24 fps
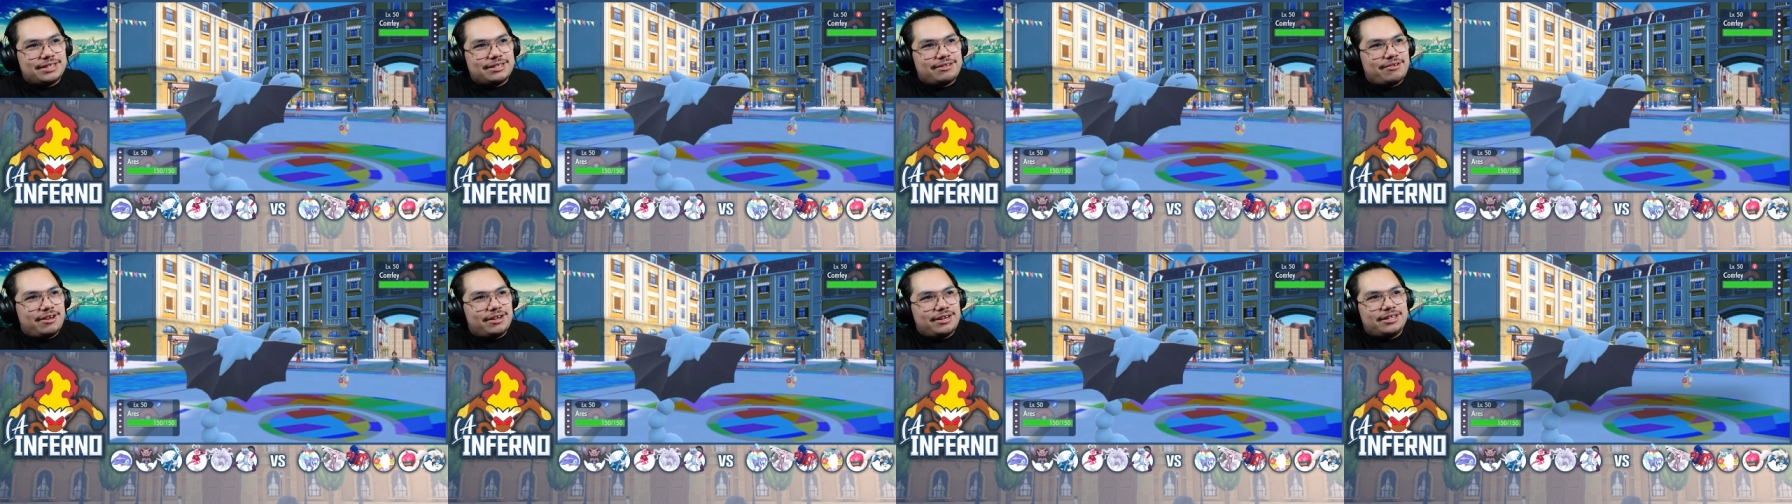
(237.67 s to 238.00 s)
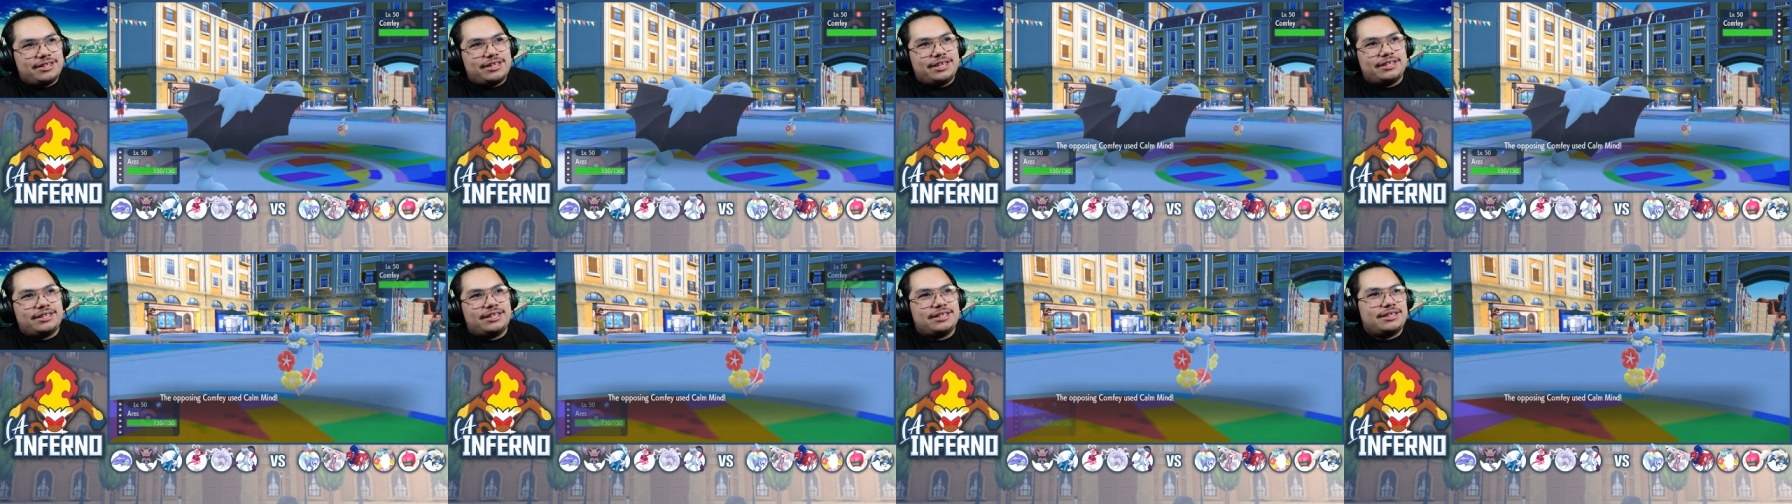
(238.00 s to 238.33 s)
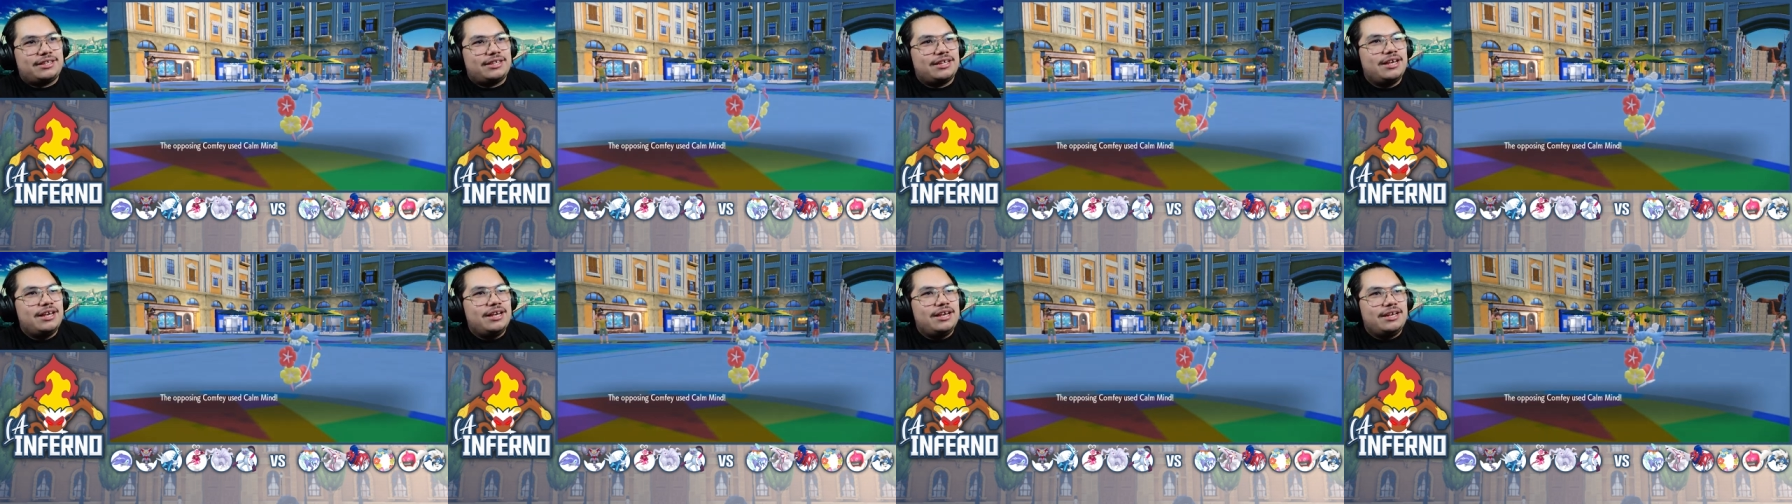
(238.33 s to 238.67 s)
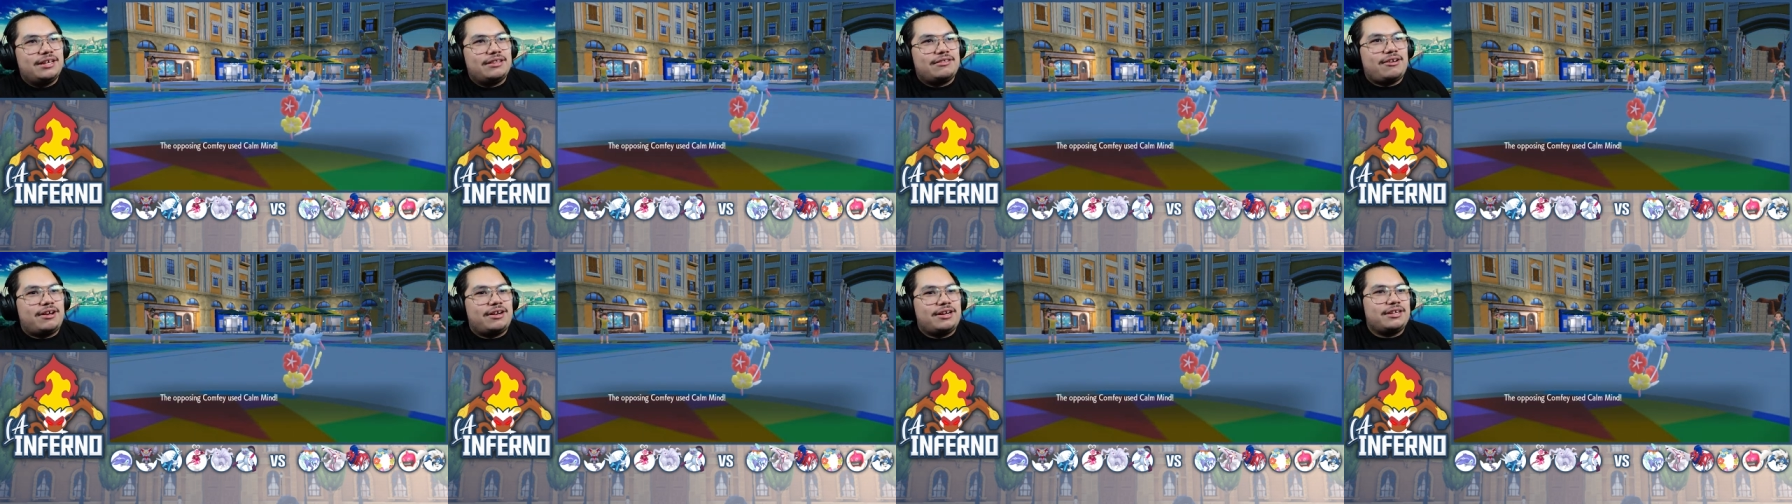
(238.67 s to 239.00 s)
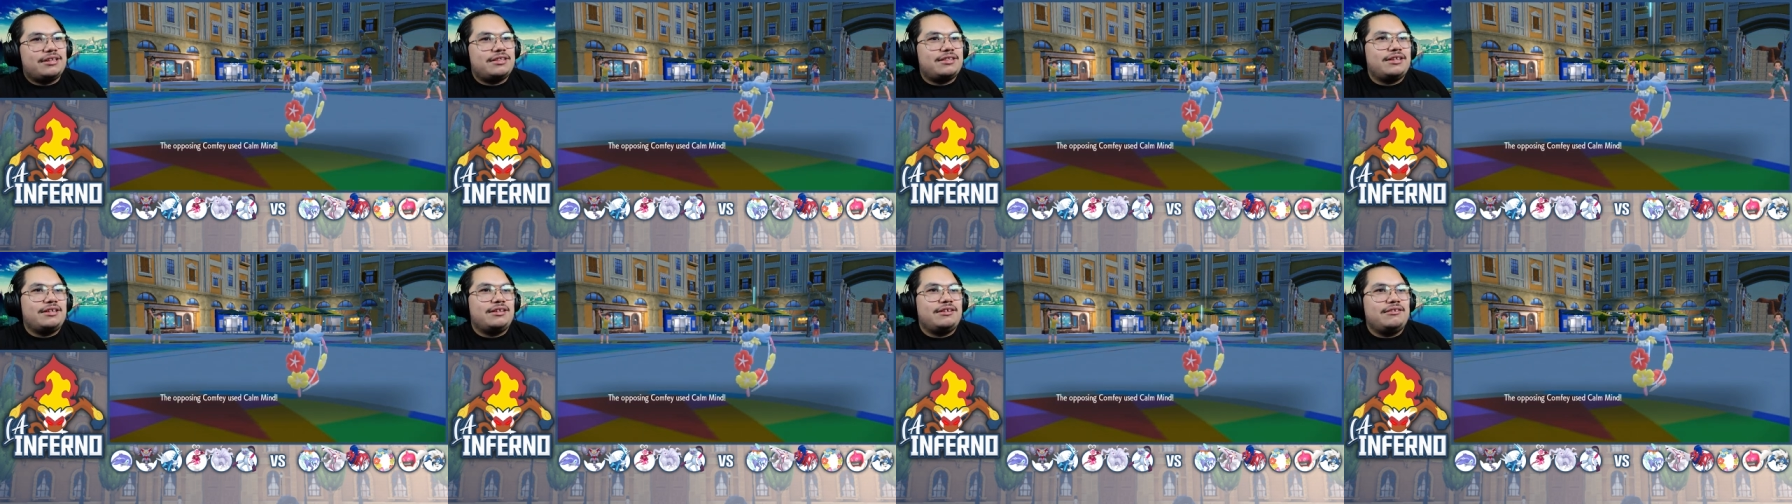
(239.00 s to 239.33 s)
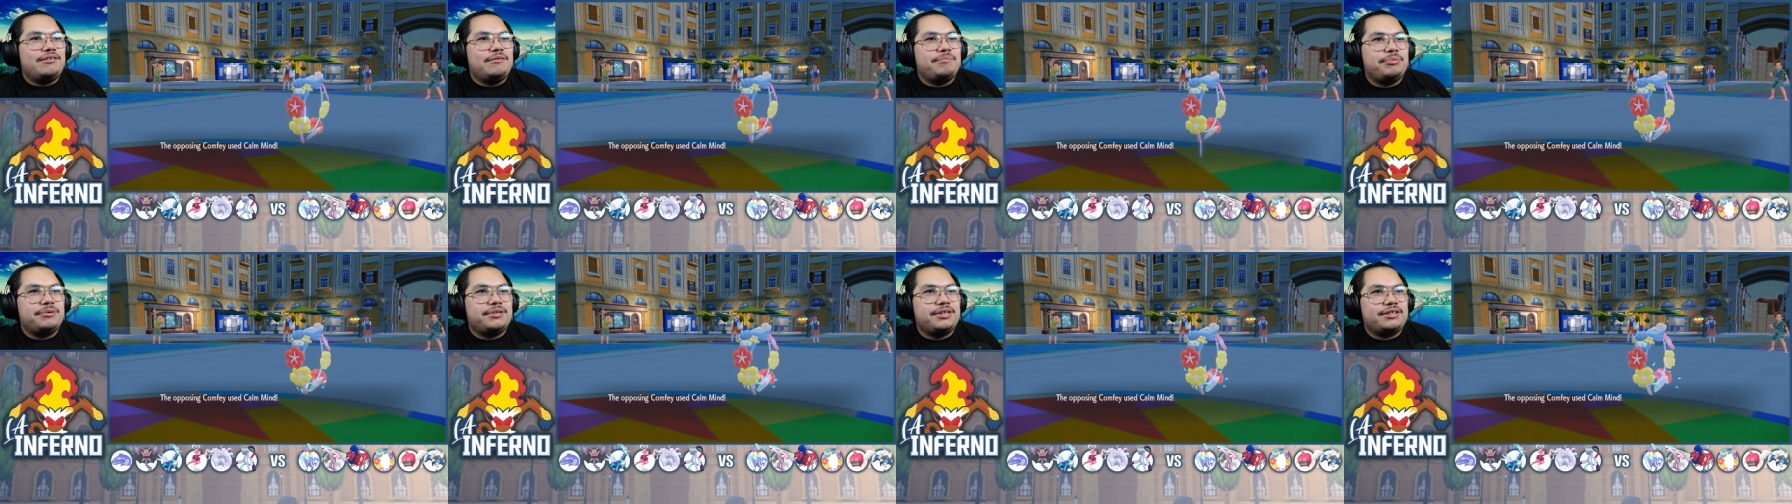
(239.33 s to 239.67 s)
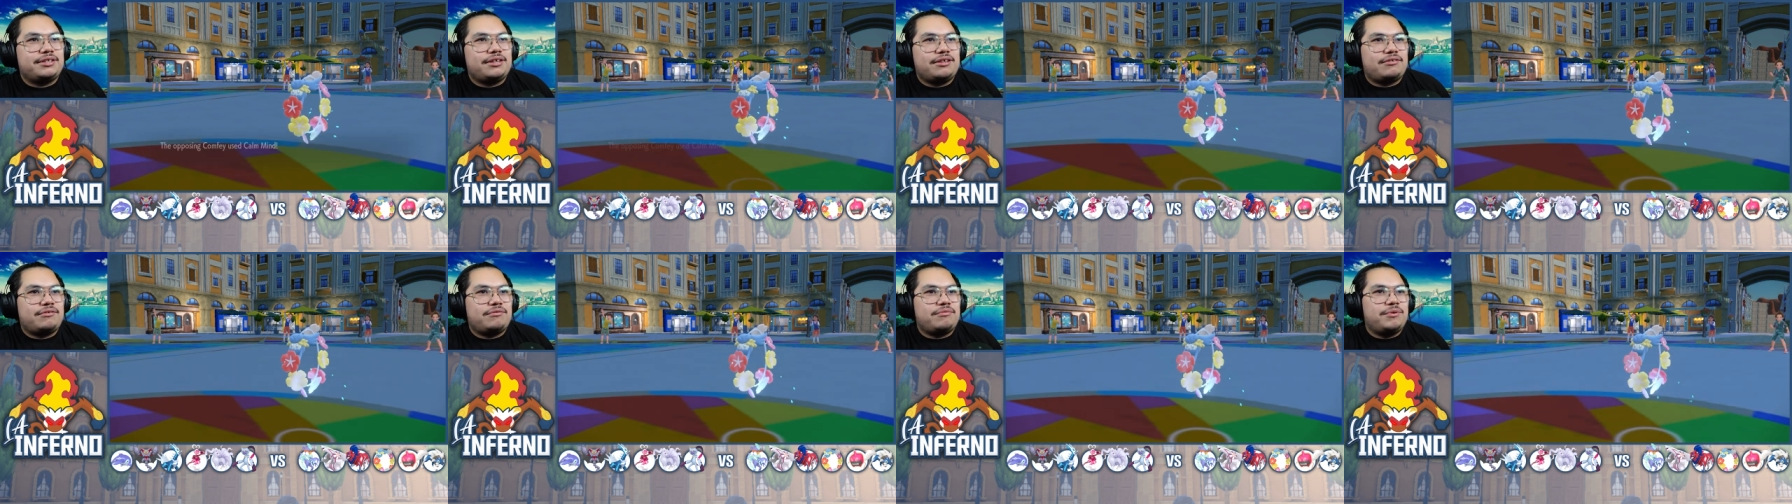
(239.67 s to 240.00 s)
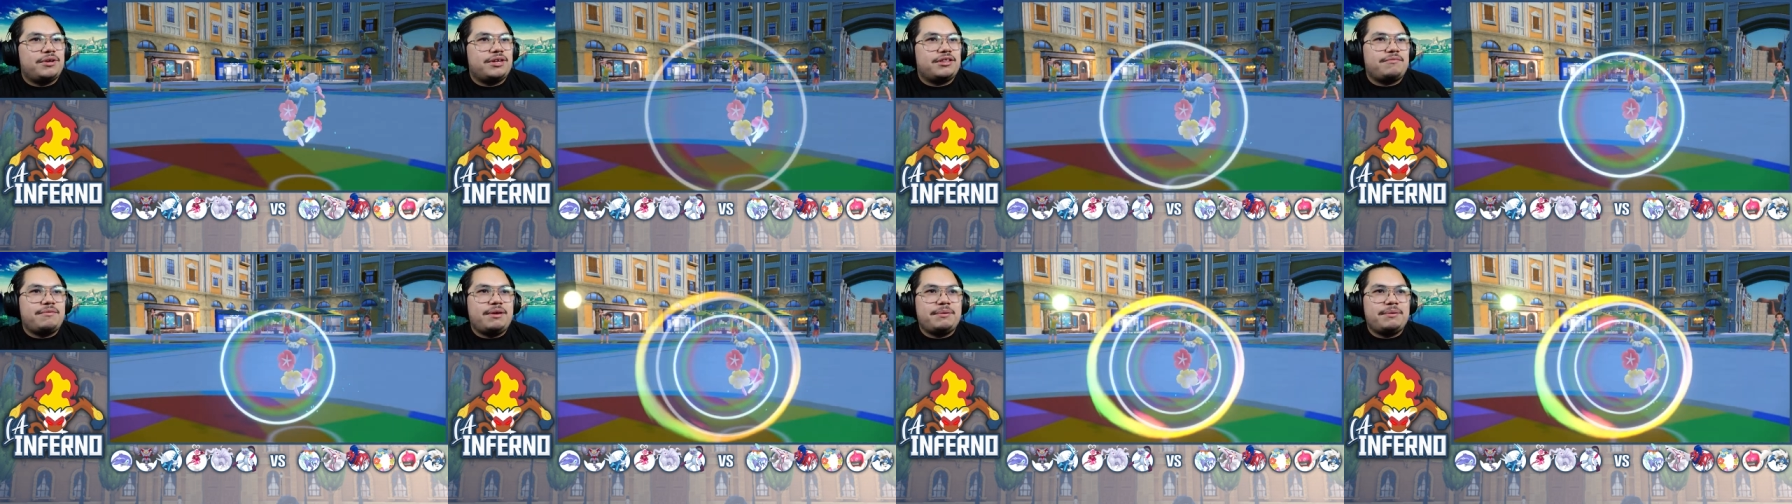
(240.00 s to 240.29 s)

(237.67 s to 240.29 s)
and tried to take this, try to, you know, predict the switch.